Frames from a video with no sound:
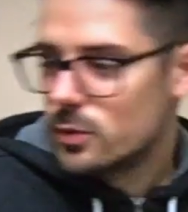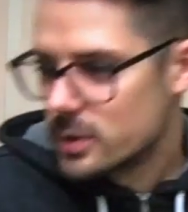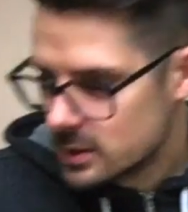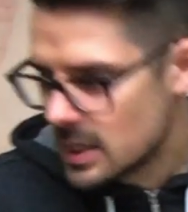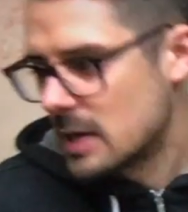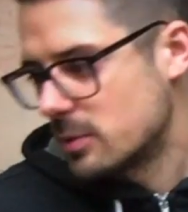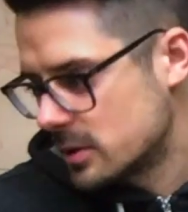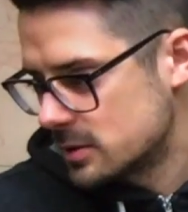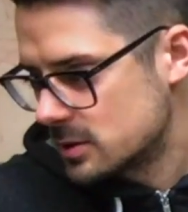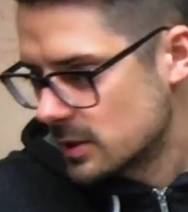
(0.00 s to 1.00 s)
the dye
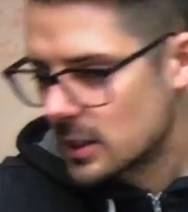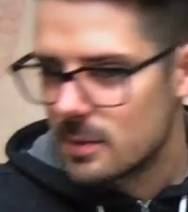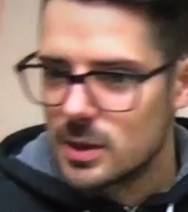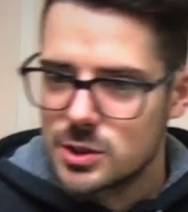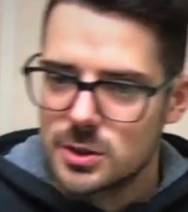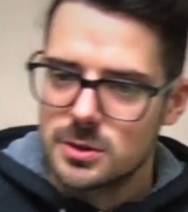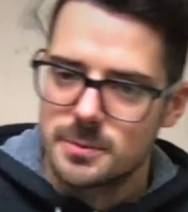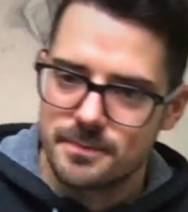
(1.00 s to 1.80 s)
bond, like I mentioned.